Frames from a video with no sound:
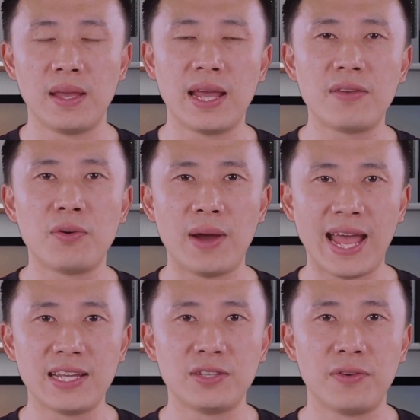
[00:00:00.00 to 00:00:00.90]
And if you
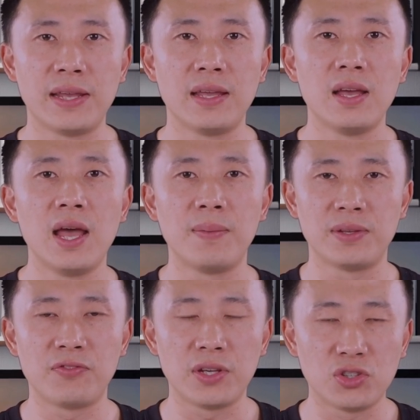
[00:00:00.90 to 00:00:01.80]
activate the
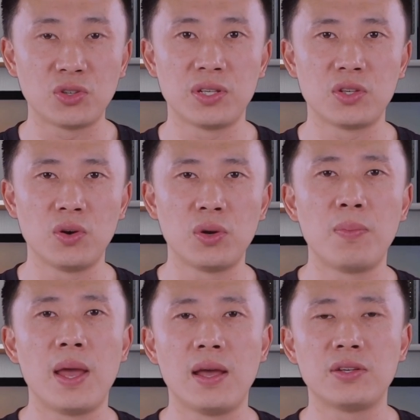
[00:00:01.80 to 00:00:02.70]
comment feature on
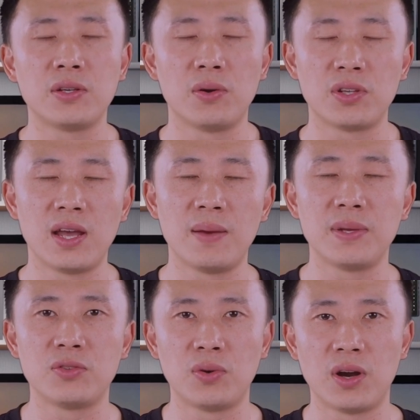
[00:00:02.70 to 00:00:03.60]
YoloBox, those
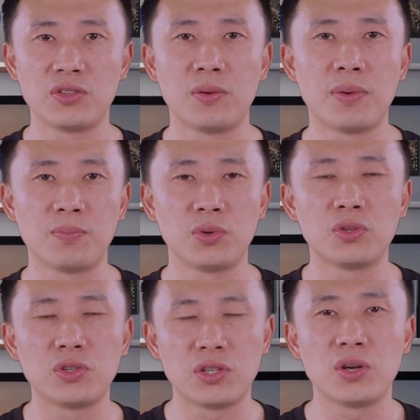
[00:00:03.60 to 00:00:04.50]
comments will also be
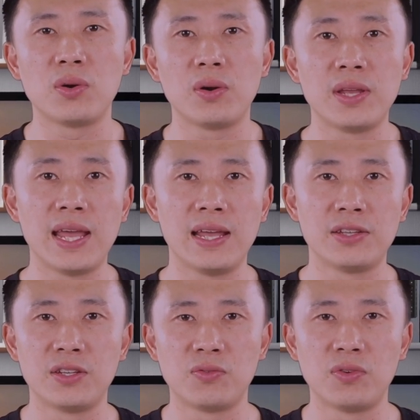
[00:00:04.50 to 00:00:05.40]
pushed to
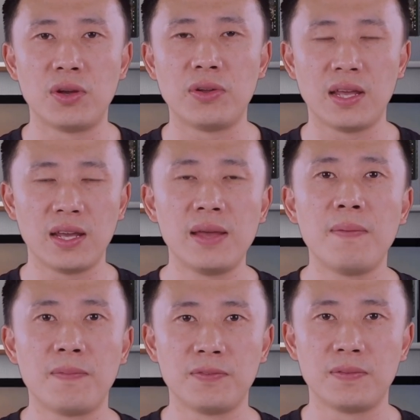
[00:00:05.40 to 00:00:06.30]
YoloCast in real
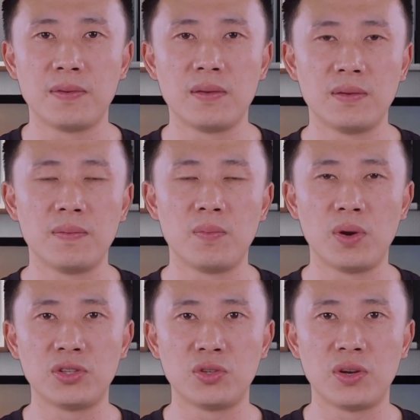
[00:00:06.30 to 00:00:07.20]
time.
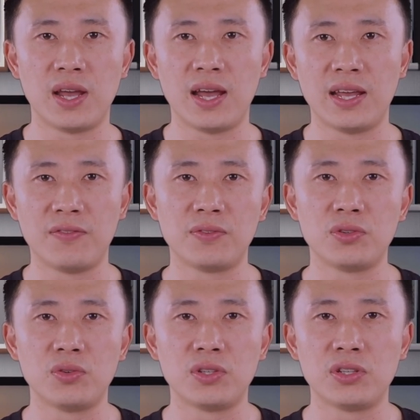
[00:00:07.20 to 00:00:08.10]
Once you're live,
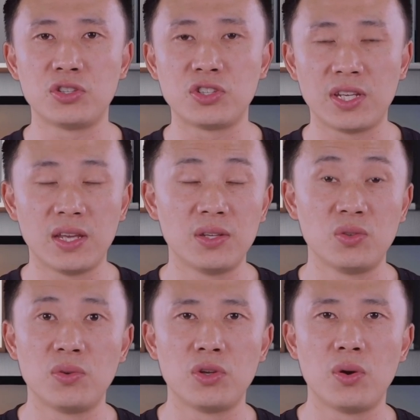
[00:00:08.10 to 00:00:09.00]
you can share
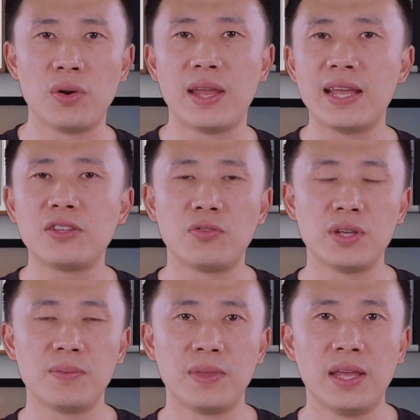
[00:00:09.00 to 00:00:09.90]
your YoloCast
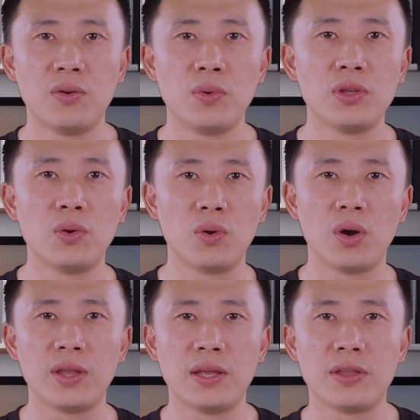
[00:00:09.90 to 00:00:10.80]
stream link with your
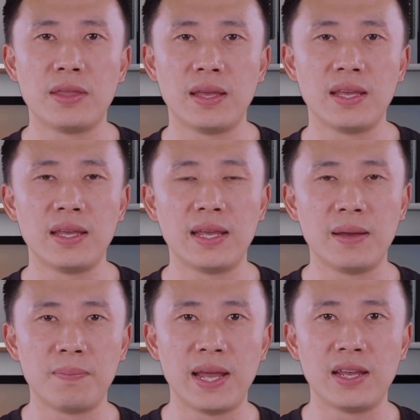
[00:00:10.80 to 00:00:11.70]
audience,
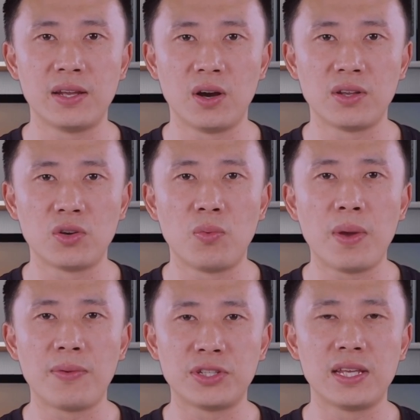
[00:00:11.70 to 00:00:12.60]
embed it on your
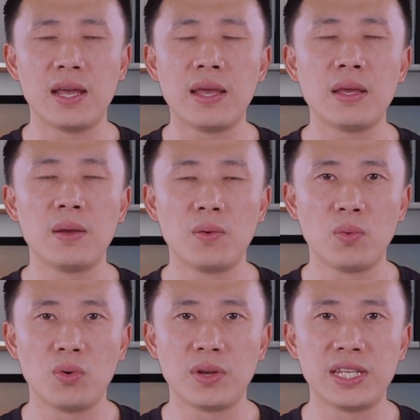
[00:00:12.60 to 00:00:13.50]
website,
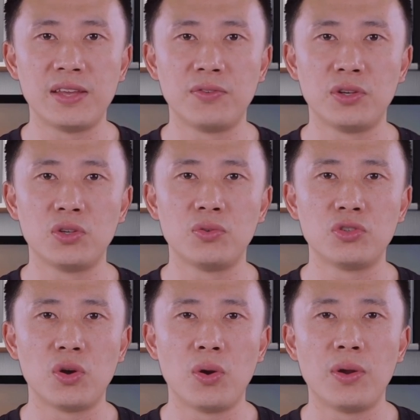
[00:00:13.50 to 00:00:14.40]
or even
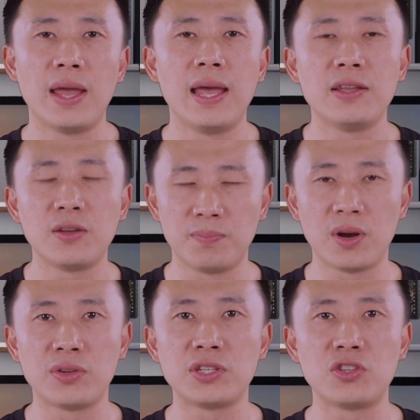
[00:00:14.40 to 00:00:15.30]
use YoloCast's
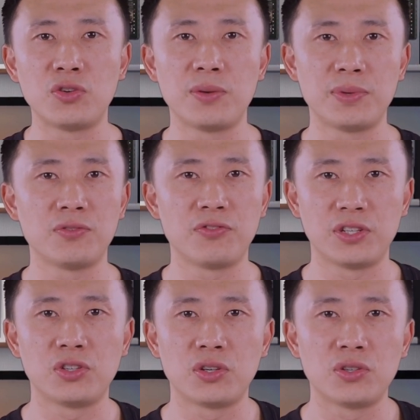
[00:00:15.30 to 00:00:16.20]
multi-streaming
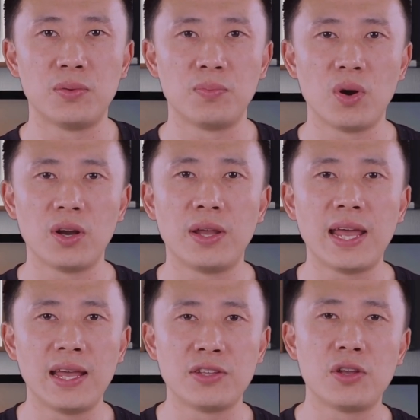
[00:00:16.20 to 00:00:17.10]
feature to
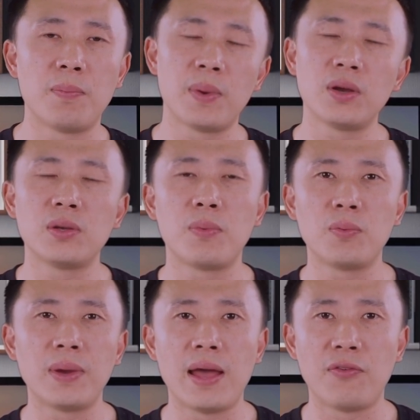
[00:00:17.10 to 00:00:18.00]
broadcast to multiple
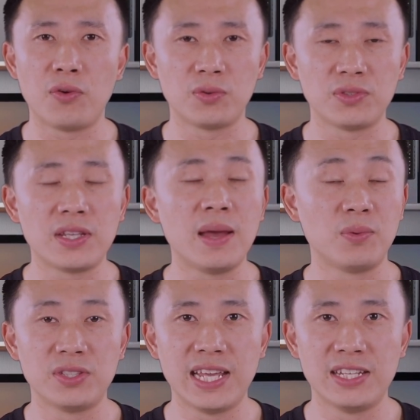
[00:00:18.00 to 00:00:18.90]
platforms
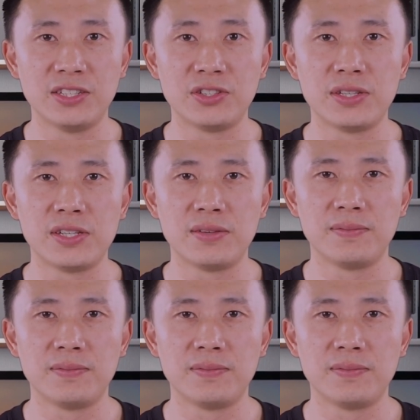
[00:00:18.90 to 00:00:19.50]
simultaneously.